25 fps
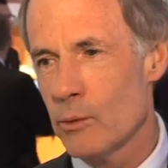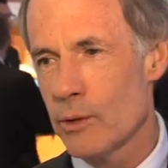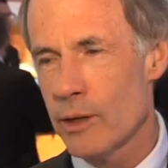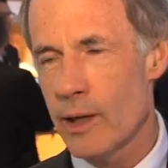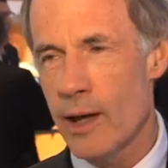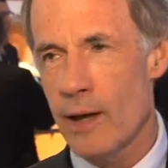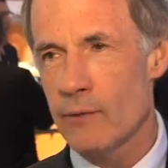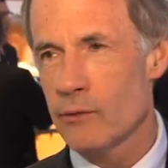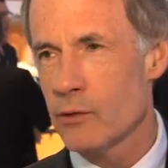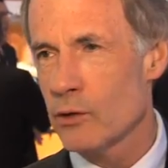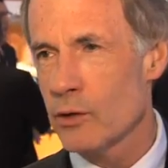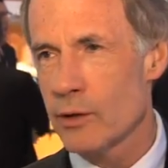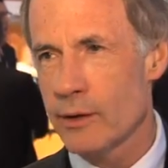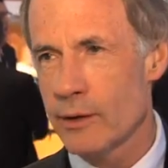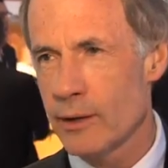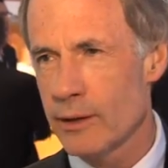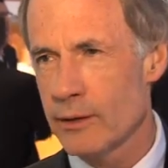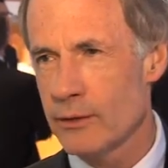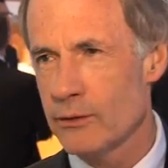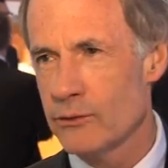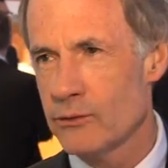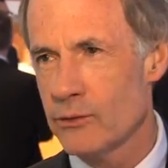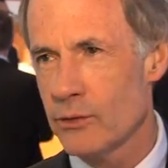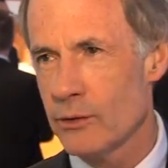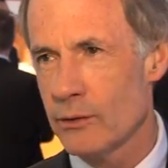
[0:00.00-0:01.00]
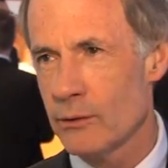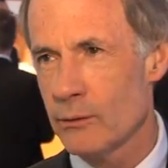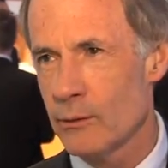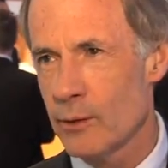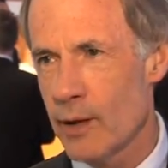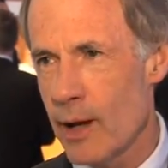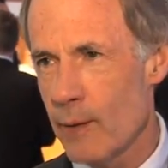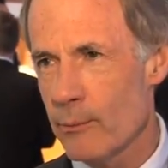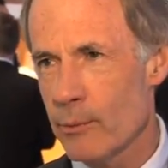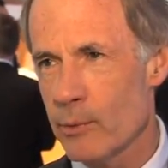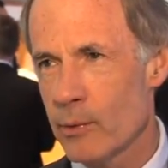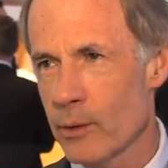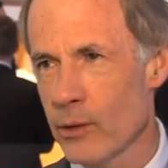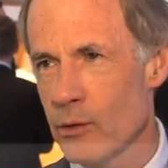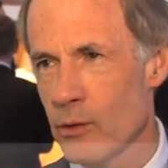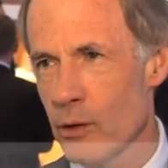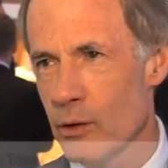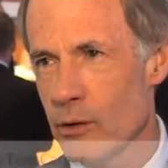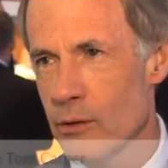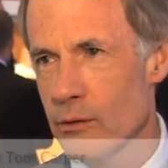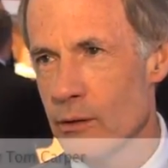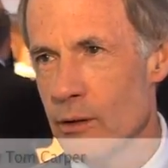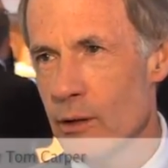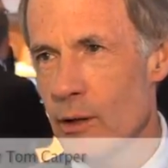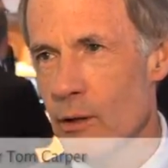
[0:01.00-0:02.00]
Whether you have little kids or we have to be
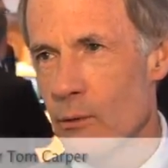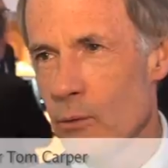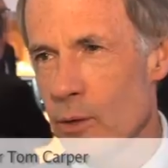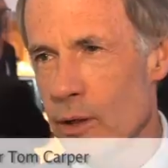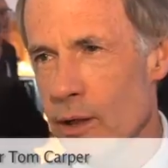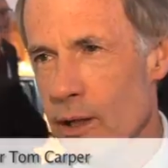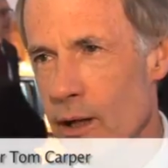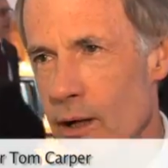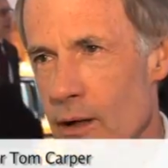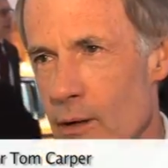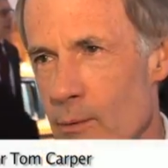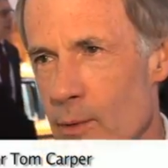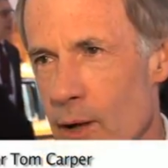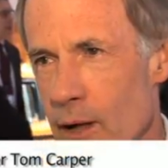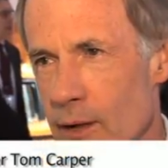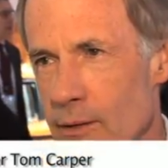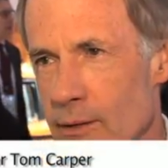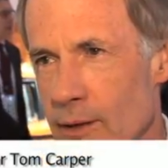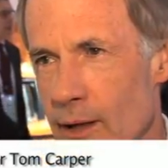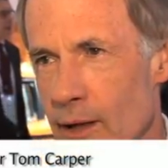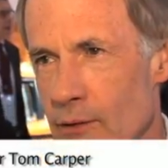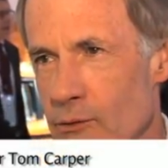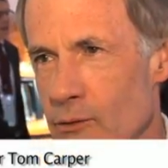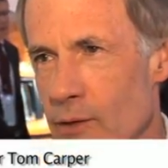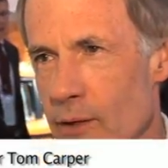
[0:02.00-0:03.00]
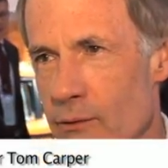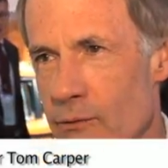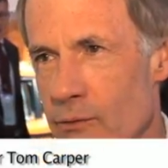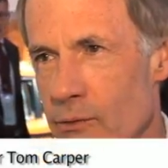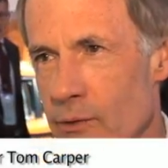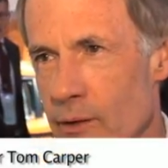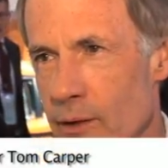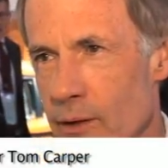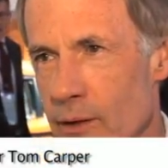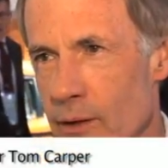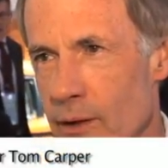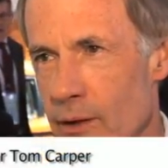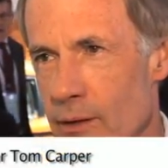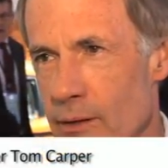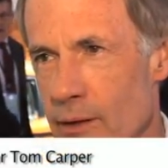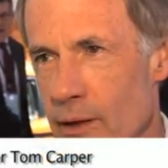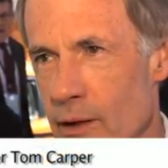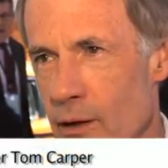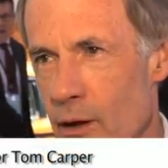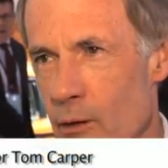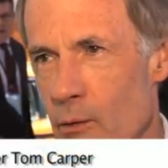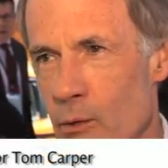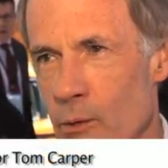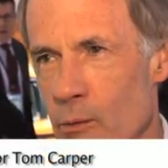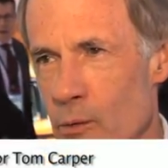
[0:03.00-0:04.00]
grown, we care about how safe they
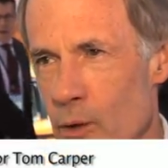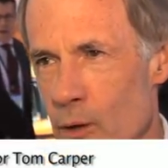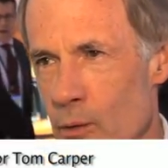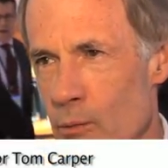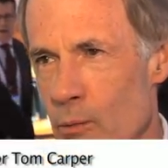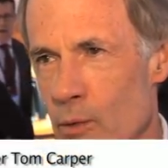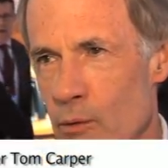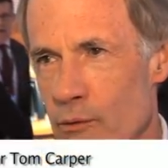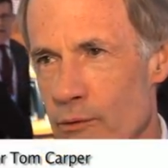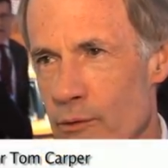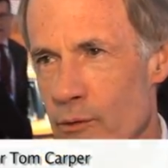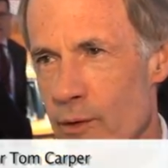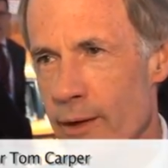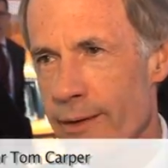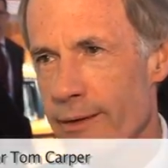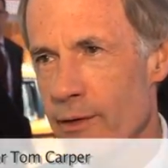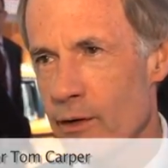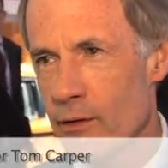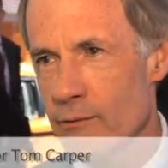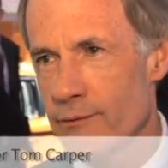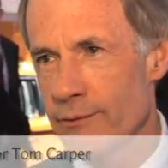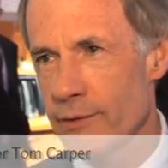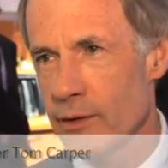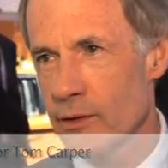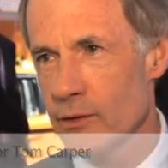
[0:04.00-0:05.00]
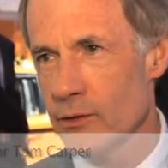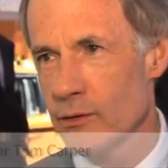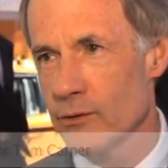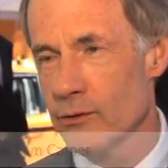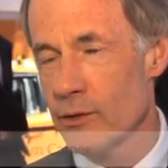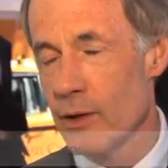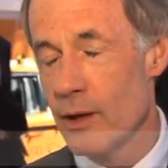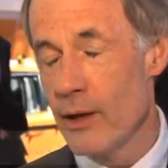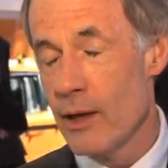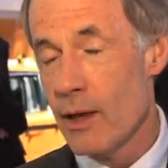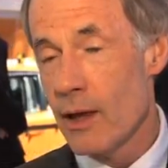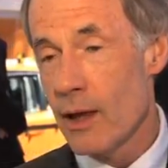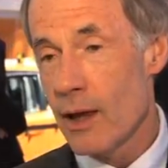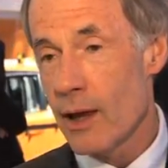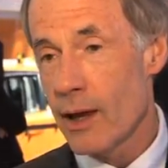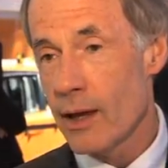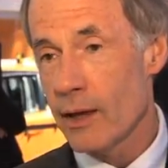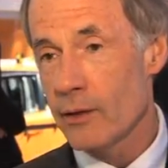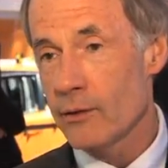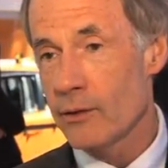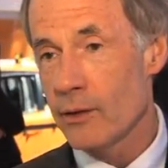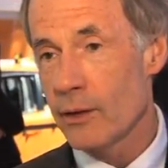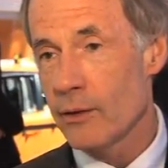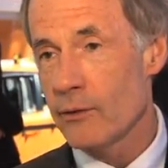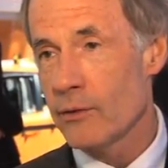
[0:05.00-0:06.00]
are when we're moving around in our vehicles.
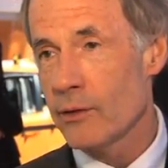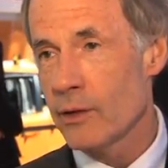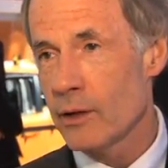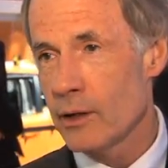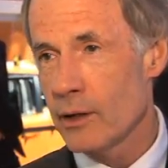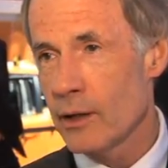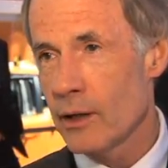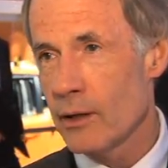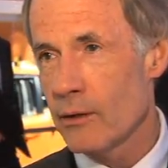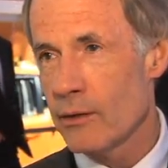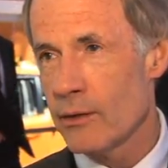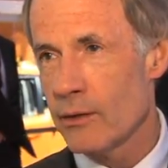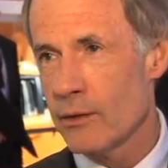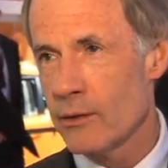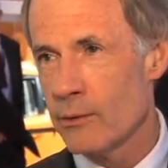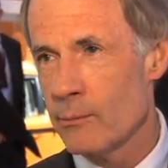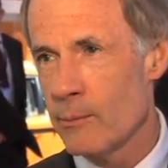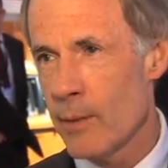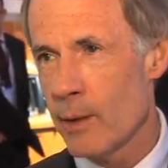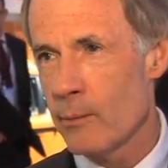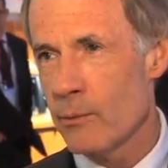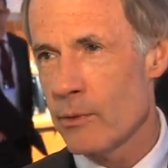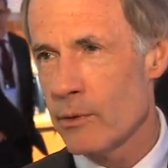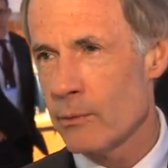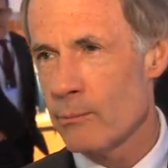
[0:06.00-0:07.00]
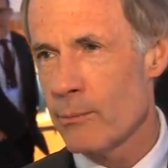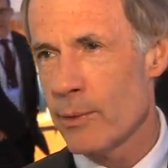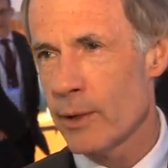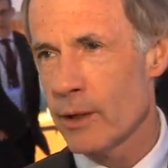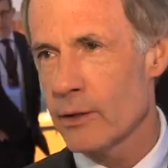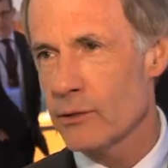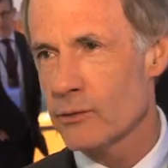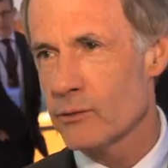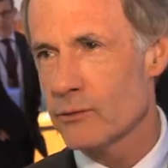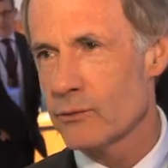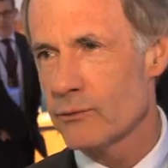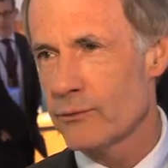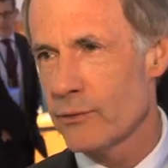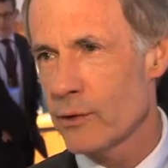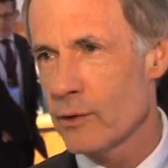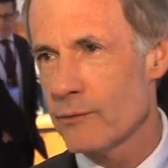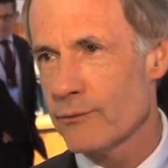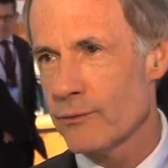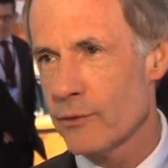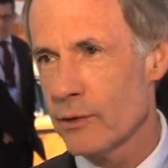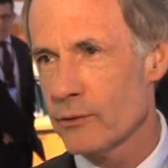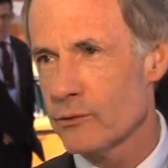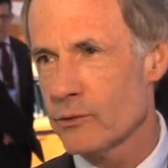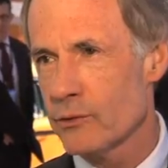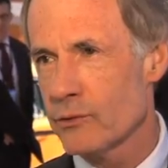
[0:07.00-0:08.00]
And maybe the biggest fear
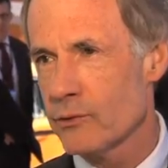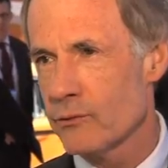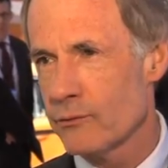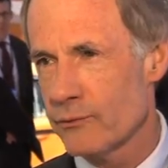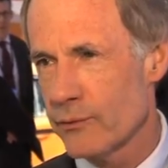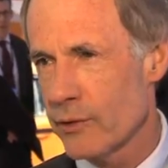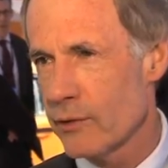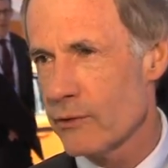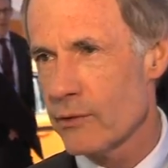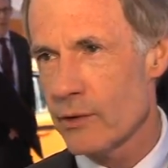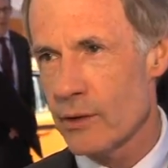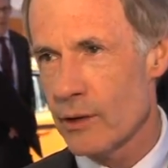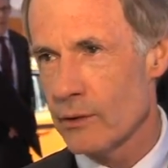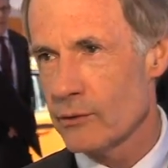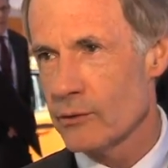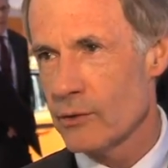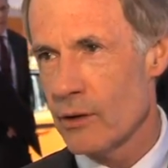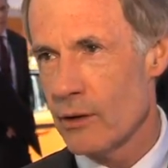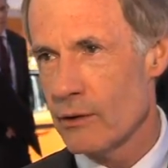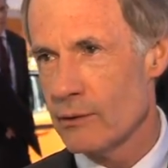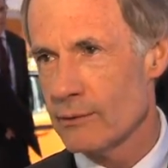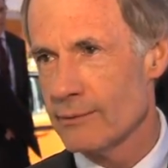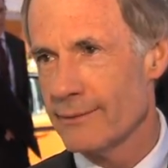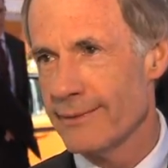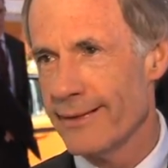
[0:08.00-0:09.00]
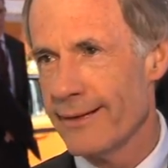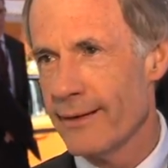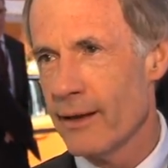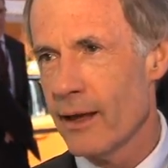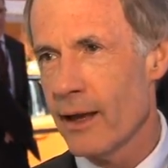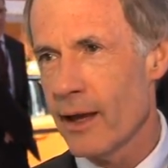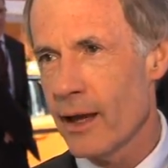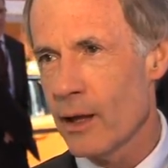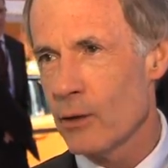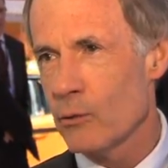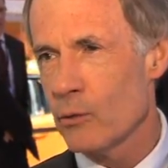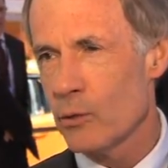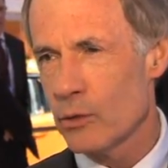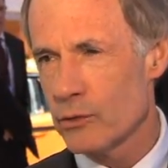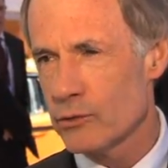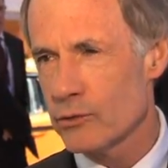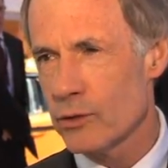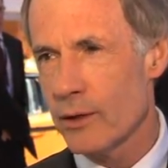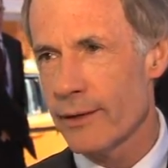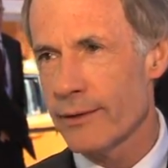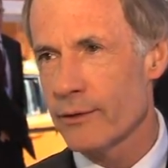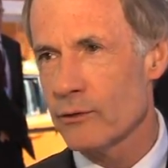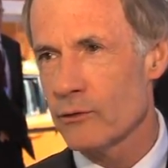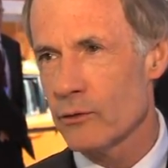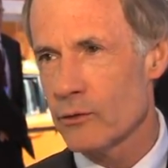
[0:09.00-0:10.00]
for us is the fear of the unknown. And we're
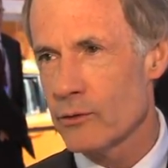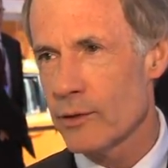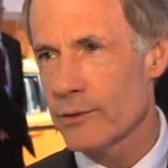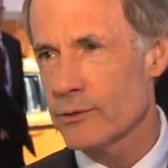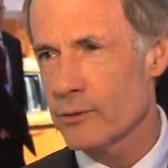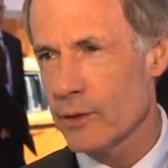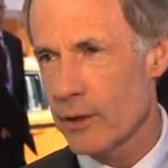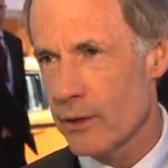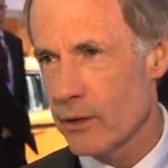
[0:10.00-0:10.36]
starting to address it.